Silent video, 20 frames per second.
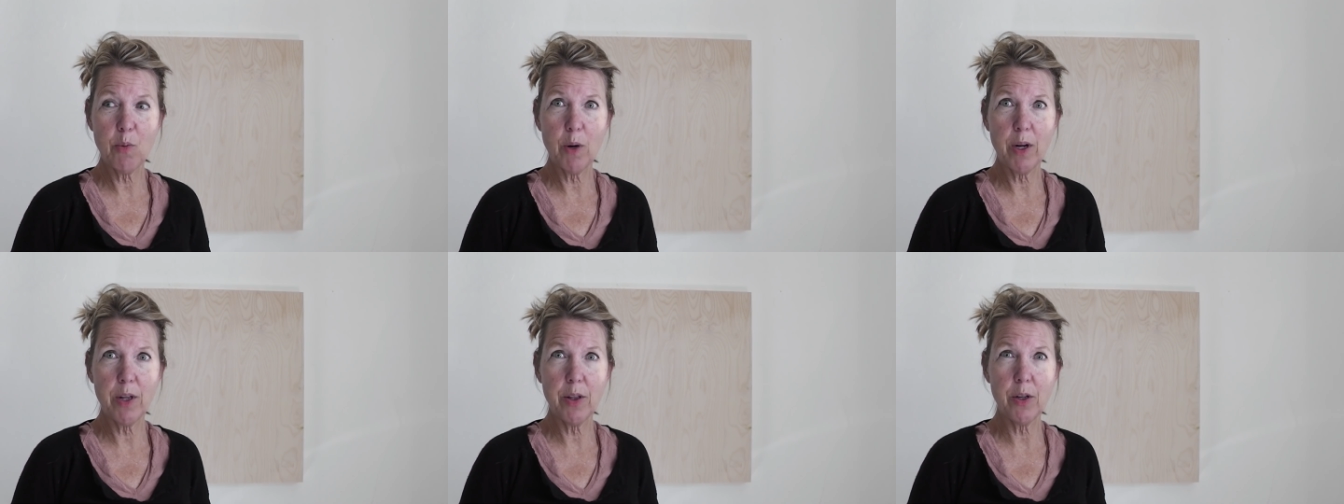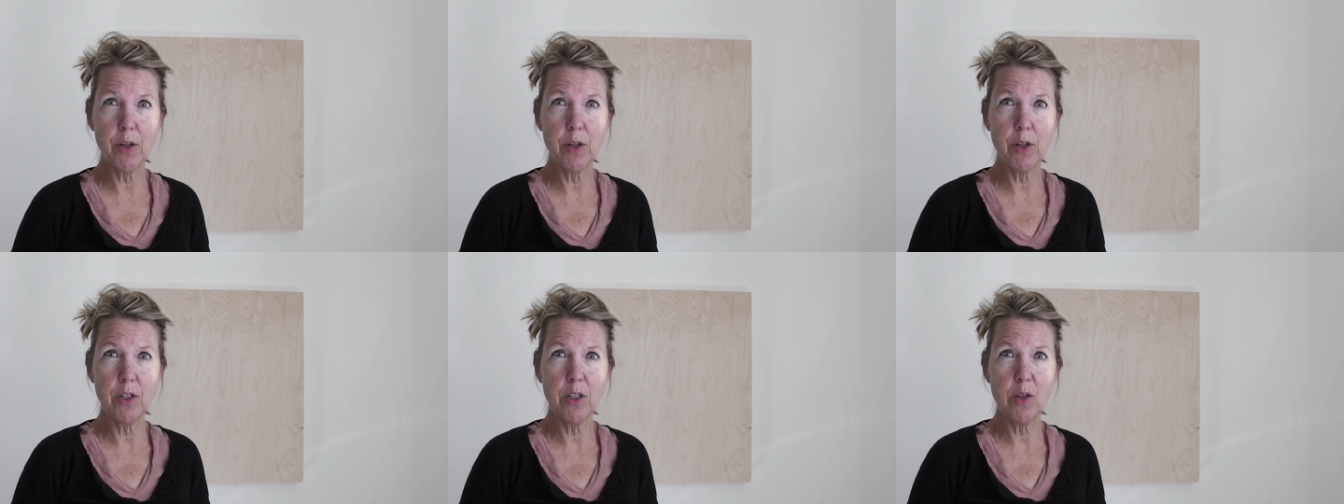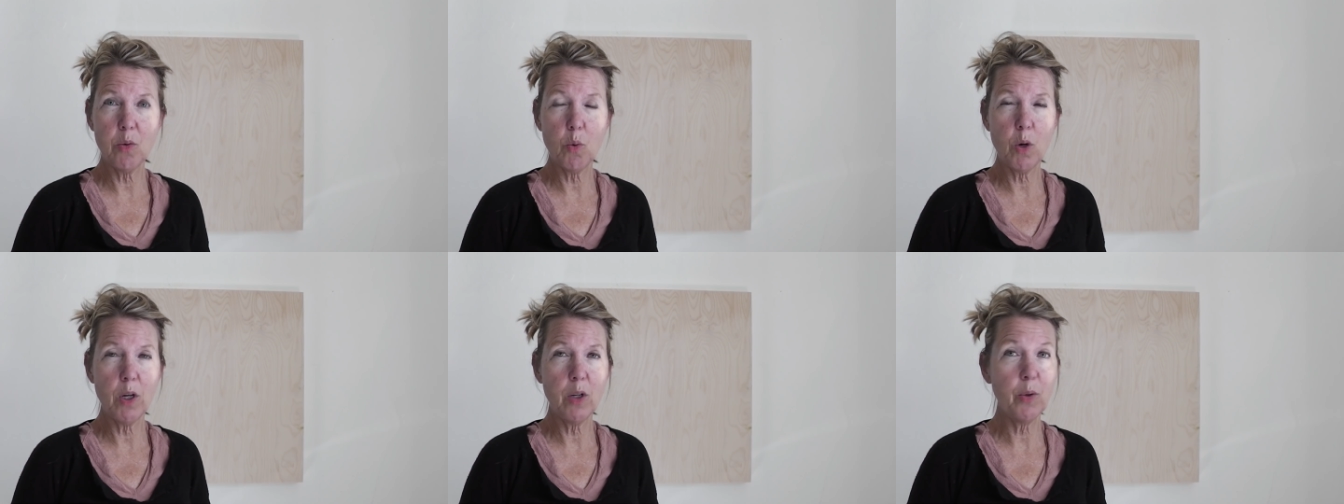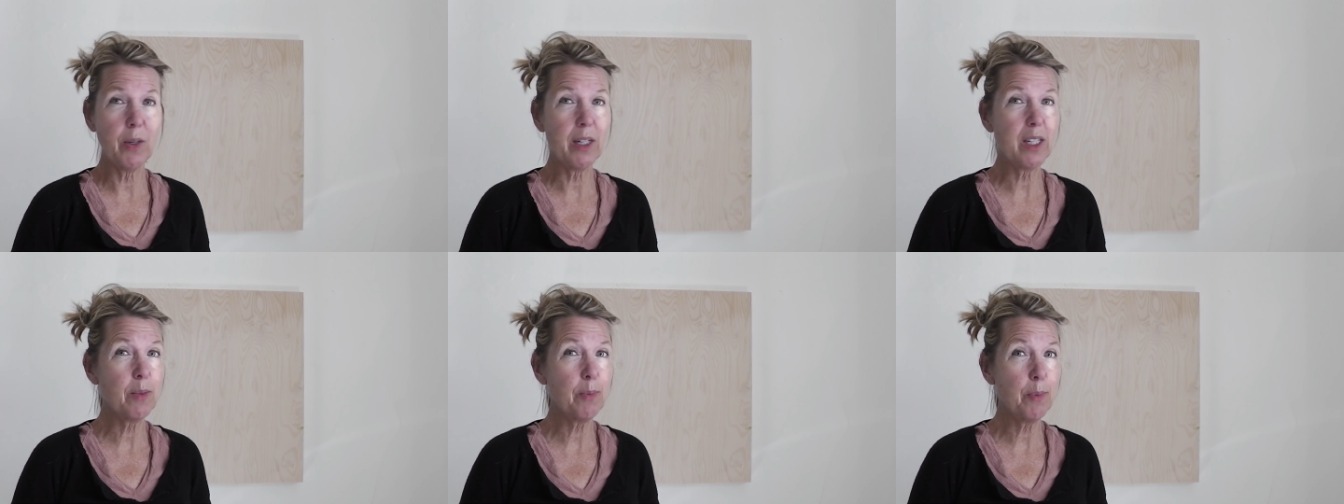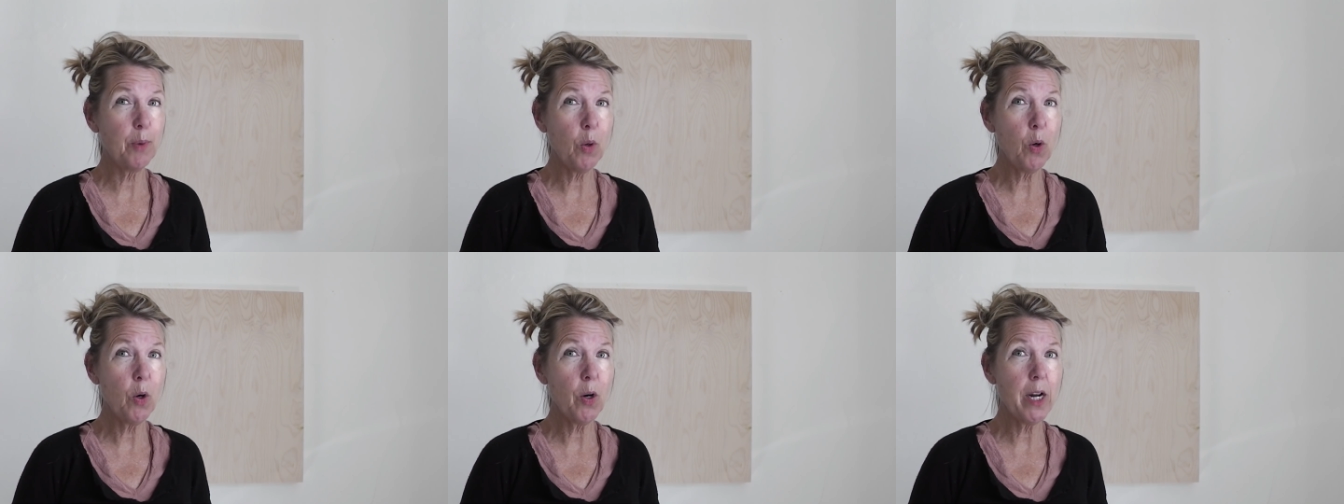whether you want to
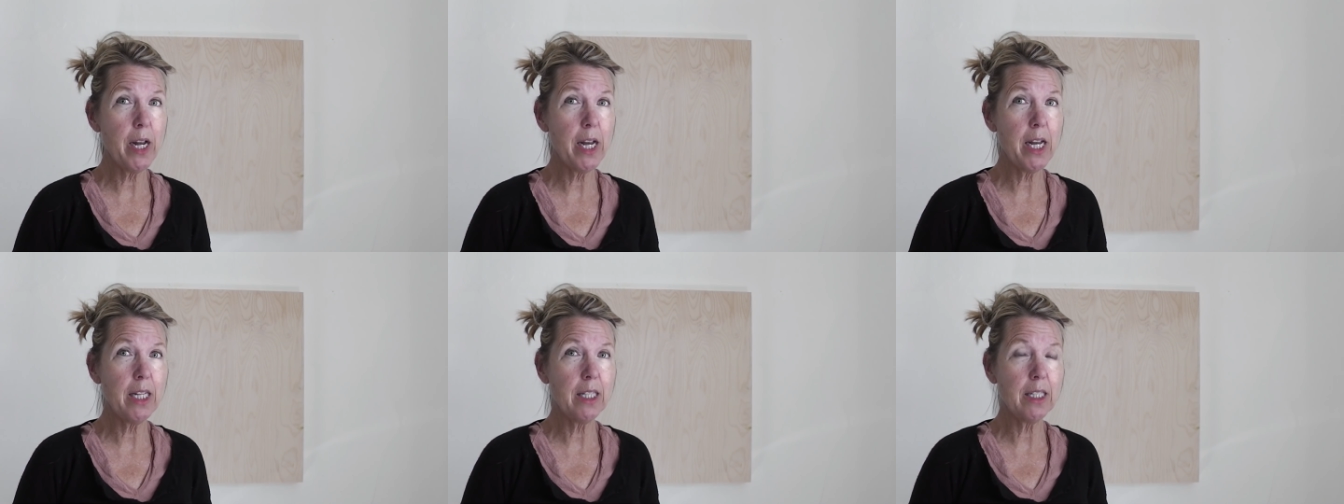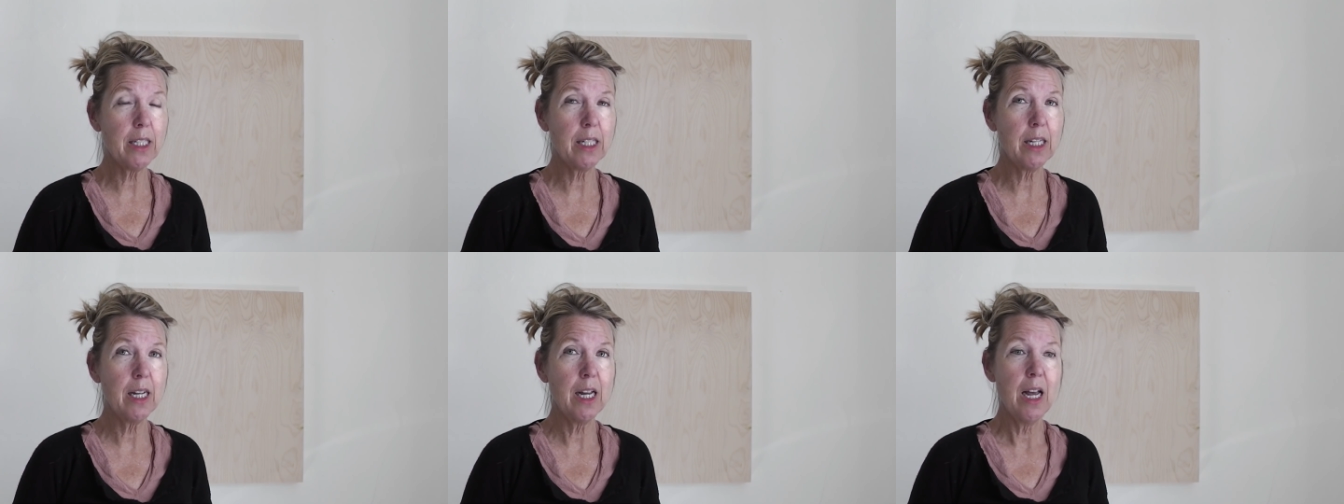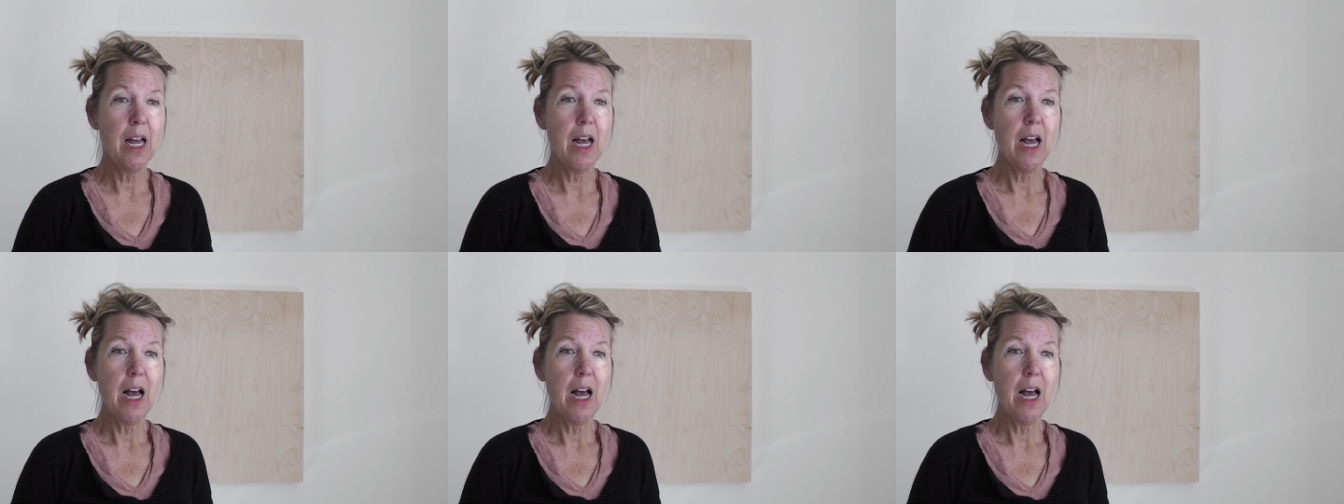explore it